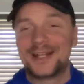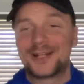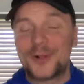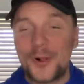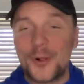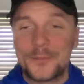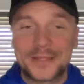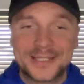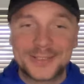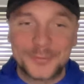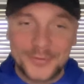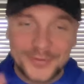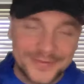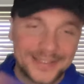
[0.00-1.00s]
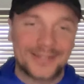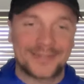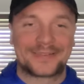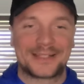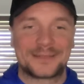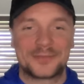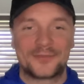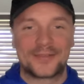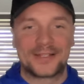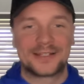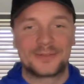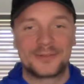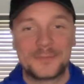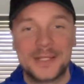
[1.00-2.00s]
Call me useless and I'll stick my
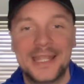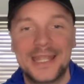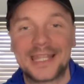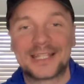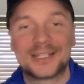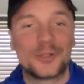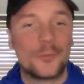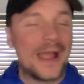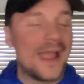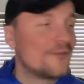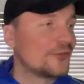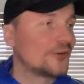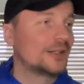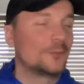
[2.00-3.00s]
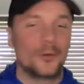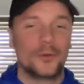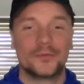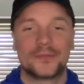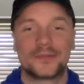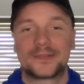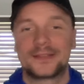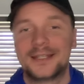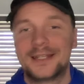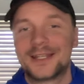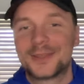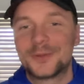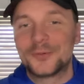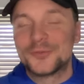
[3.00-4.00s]
finger up. He can do whatever he wants.
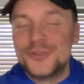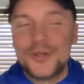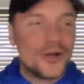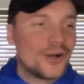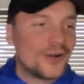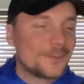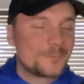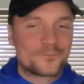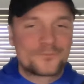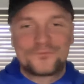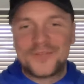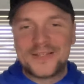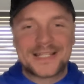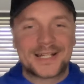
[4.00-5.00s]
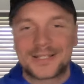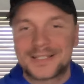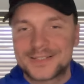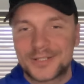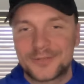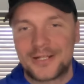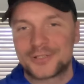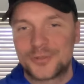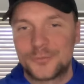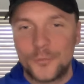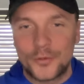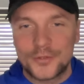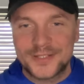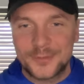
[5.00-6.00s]
There was no physical interaction
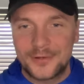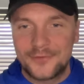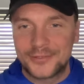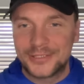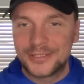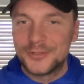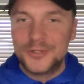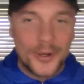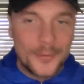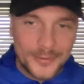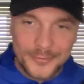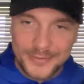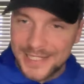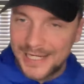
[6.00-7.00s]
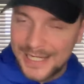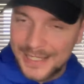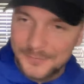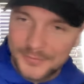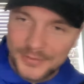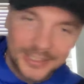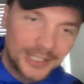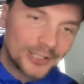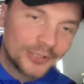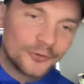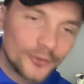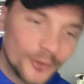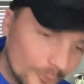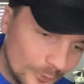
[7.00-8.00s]
whatsoever. Nobody was harmed.
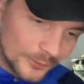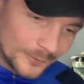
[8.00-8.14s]
Grow